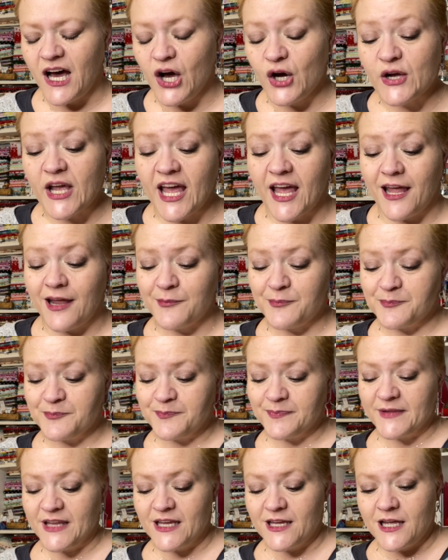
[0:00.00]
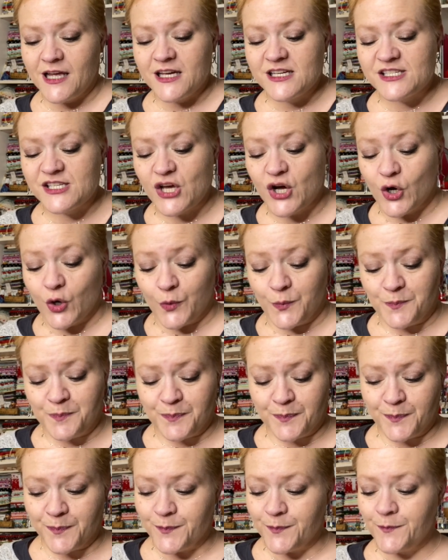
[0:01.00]
Okay, so
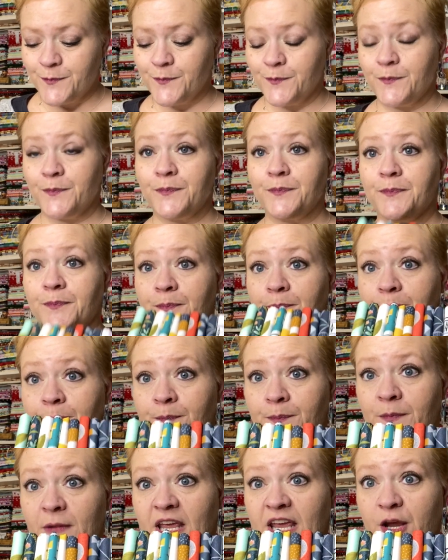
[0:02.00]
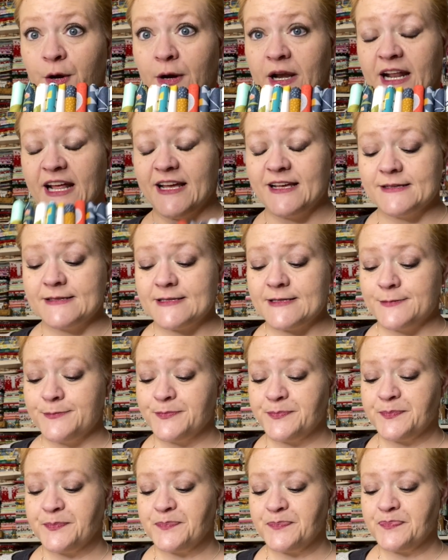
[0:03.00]
here it is.
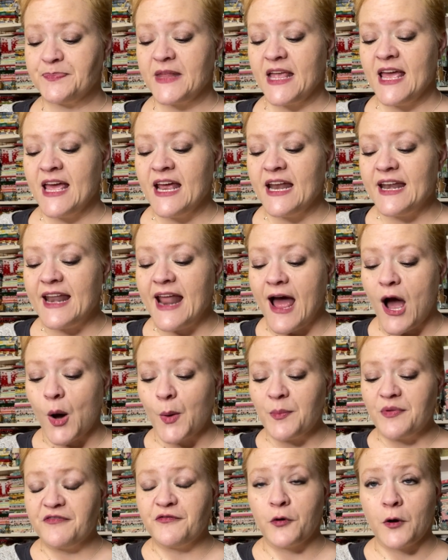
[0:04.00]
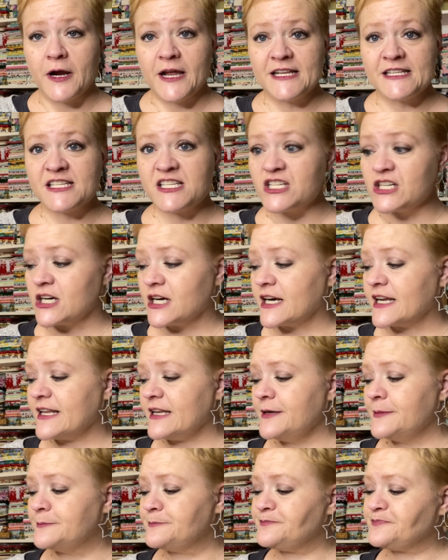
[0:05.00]
Now, before I get
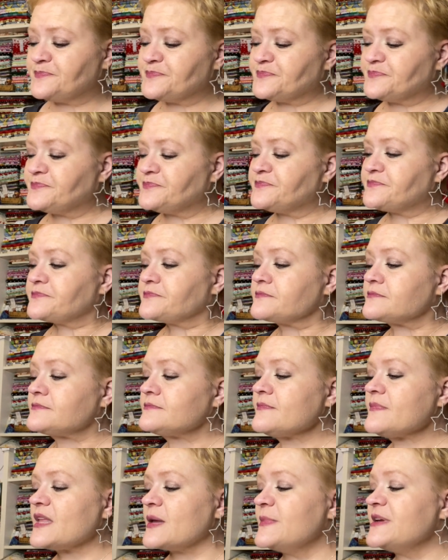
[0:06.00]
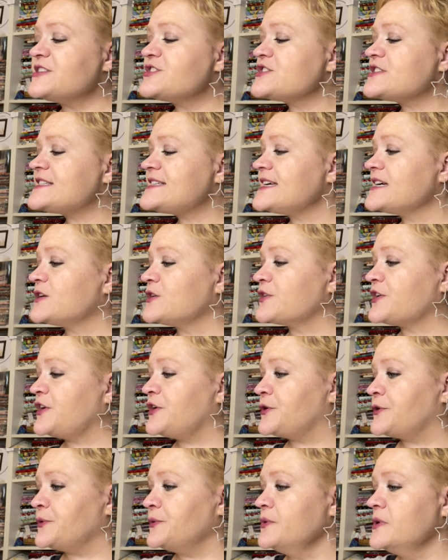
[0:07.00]
started, let me just tell
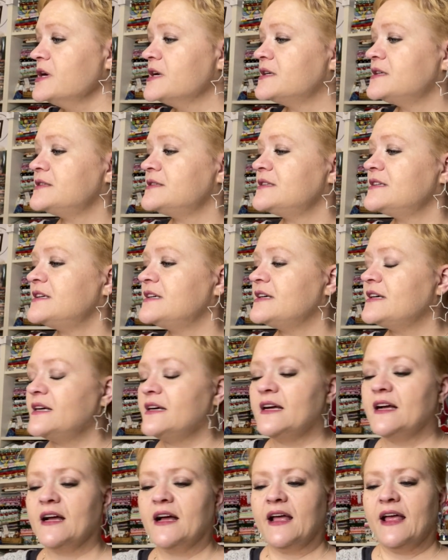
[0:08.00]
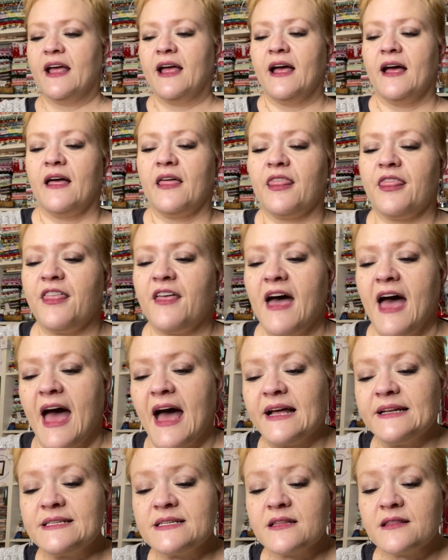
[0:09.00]
you
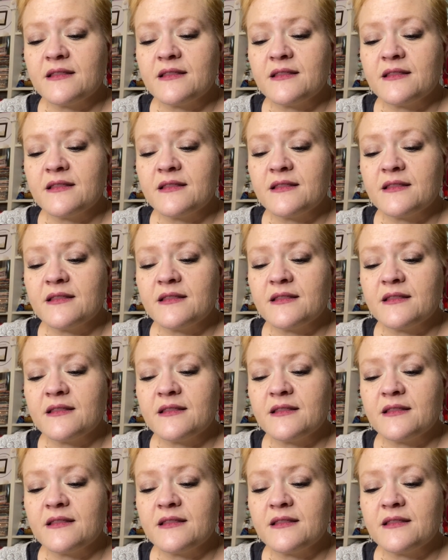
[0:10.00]
that